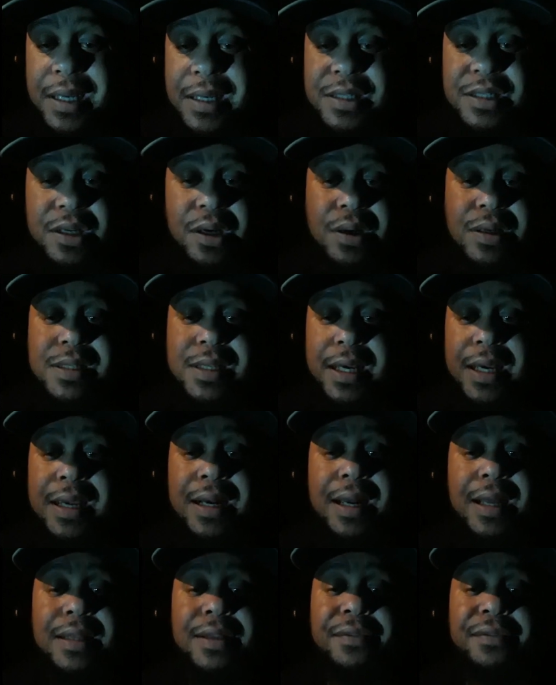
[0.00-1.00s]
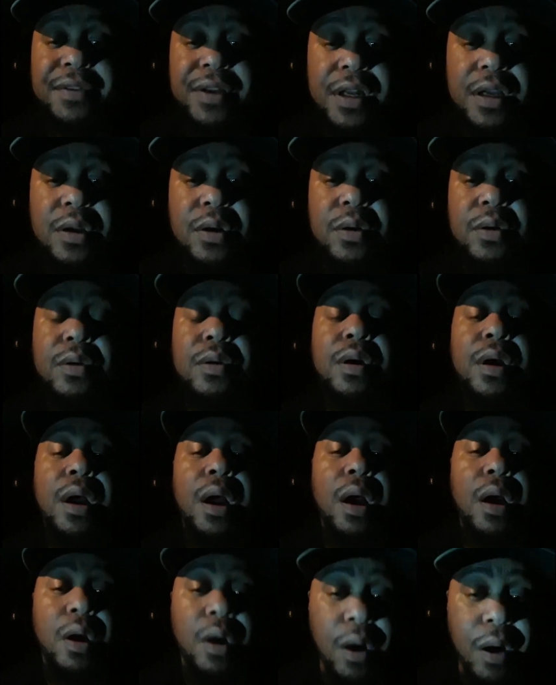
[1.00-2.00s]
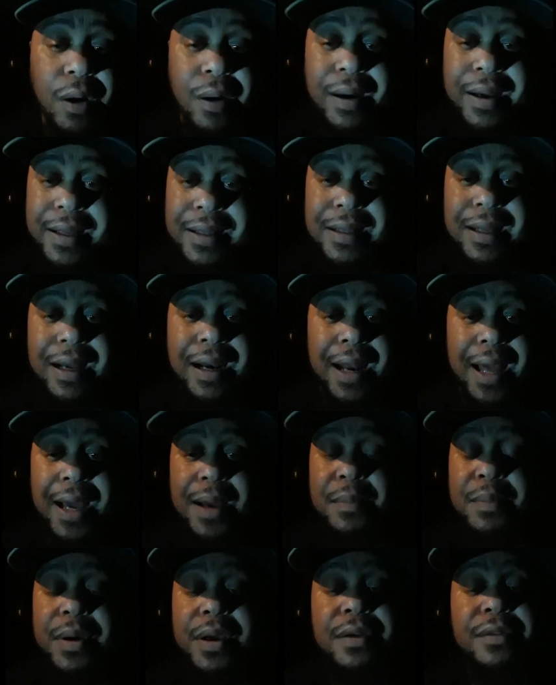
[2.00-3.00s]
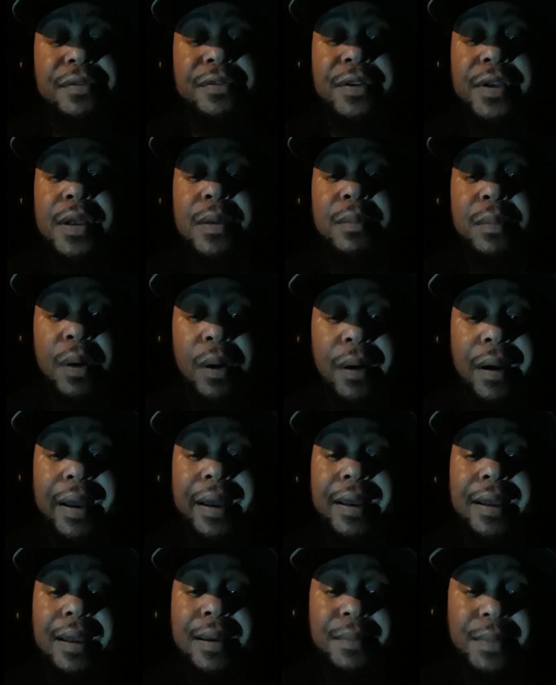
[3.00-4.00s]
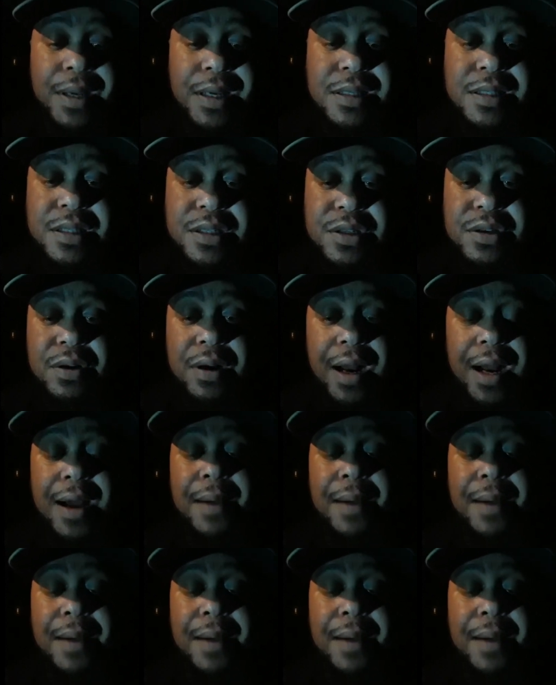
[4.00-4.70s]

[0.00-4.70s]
Appreciate y'all checking out the video. Go on, hit the like button for your boy and give me